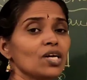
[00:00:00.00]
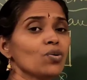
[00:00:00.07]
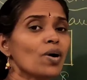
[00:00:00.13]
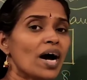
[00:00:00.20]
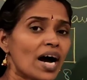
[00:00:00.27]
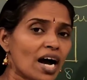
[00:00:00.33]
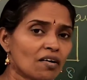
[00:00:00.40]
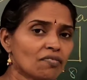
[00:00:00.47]
You
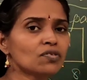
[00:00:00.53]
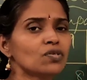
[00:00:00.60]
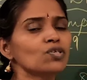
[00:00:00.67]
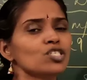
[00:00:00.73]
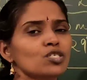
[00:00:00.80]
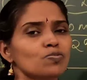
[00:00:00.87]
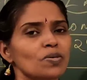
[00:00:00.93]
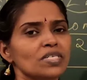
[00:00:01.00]
have
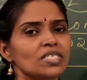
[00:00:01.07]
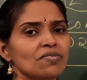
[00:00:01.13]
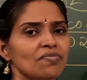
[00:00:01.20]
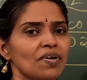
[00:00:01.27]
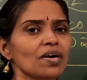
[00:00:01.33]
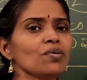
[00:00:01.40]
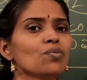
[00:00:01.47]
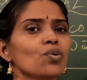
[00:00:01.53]
to
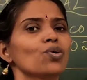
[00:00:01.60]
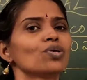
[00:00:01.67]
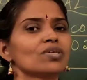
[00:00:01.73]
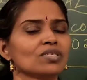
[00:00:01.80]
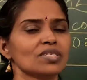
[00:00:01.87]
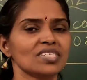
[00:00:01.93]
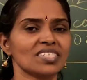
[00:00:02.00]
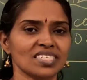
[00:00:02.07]
specify what
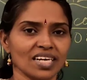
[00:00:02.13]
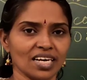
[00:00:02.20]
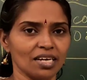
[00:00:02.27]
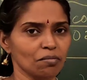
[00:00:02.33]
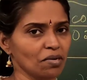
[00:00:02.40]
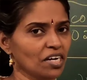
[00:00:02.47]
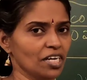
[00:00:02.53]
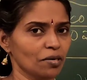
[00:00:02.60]
is the
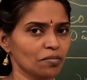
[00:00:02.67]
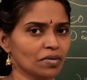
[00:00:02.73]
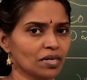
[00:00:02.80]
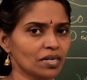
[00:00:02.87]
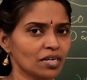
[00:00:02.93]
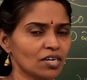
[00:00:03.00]
second medium.